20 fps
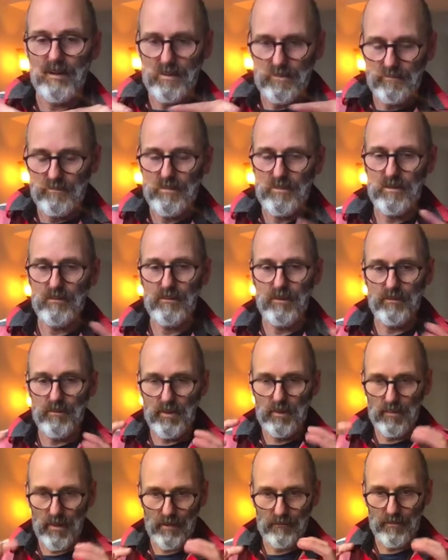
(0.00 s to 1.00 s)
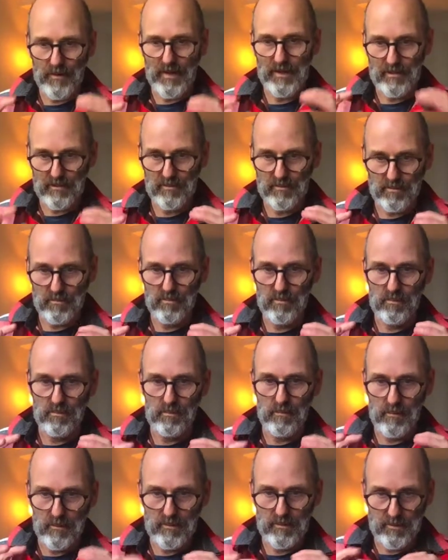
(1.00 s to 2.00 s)
you have like
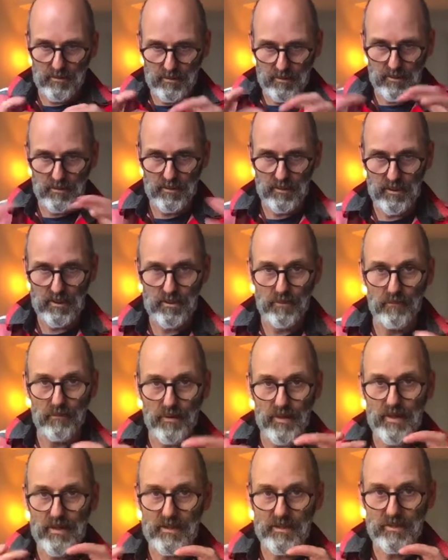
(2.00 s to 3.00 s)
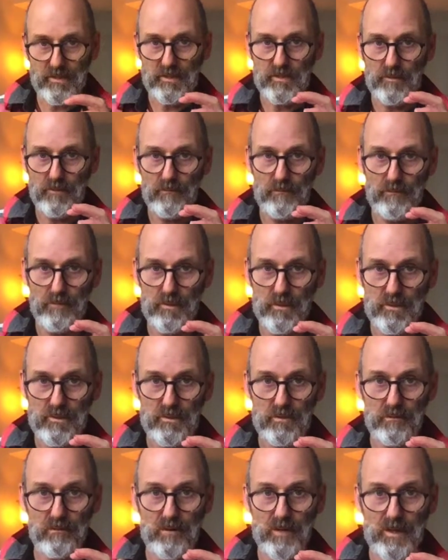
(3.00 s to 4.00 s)
2 spheres, third
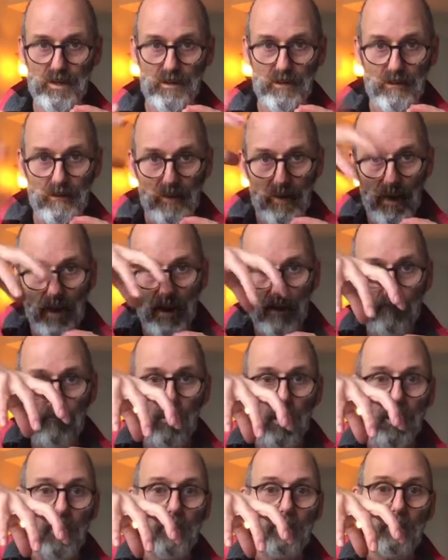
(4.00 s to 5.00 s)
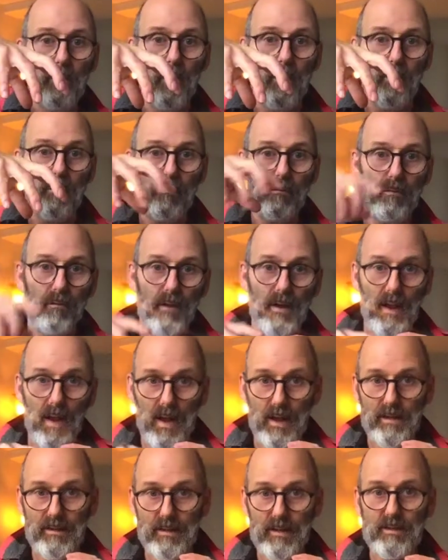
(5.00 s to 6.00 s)
sphere and one above,
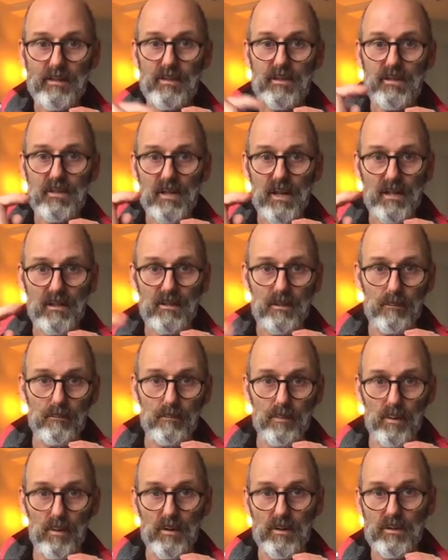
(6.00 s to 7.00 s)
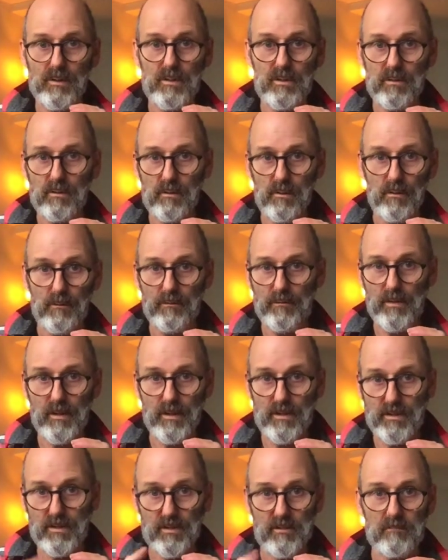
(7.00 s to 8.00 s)
and then the center points of
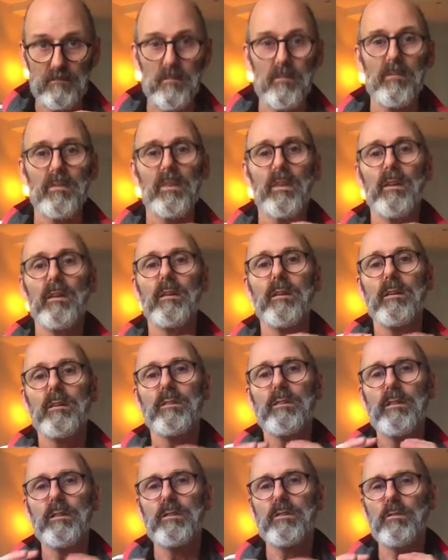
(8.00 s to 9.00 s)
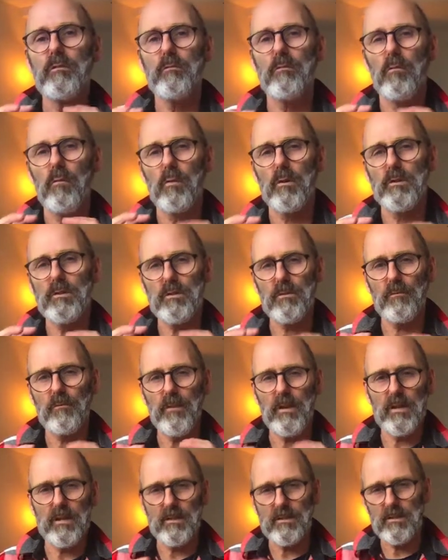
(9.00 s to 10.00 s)
these 4
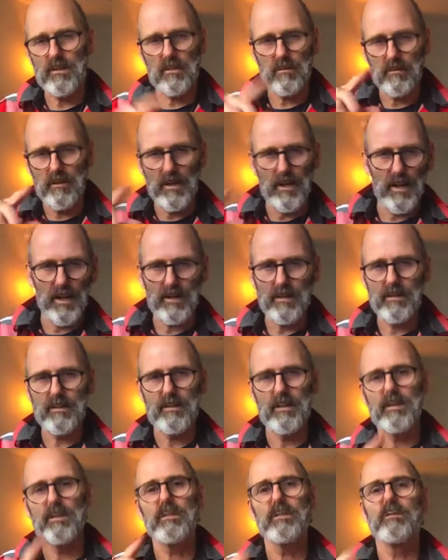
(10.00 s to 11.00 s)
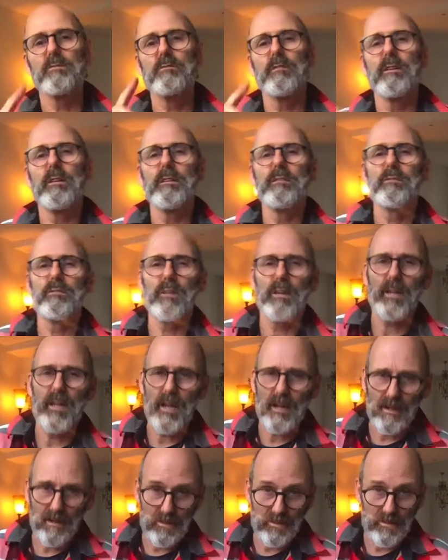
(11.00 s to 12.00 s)
spheres create this
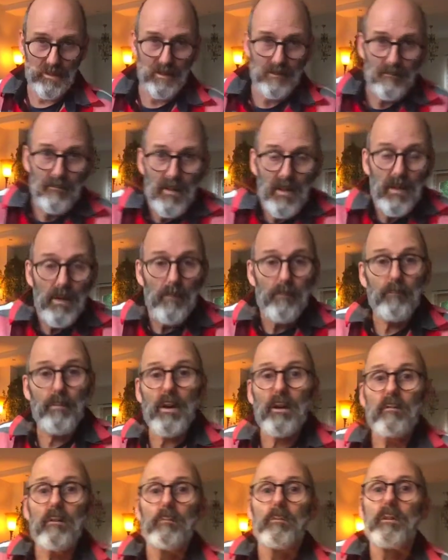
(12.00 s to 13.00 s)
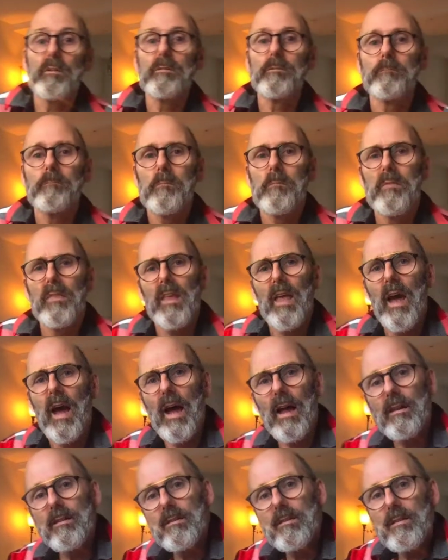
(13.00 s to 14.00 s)
triangular pyramid.
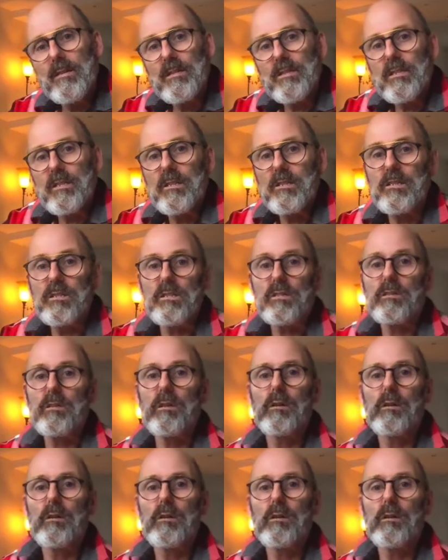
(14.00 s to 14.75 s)
And this is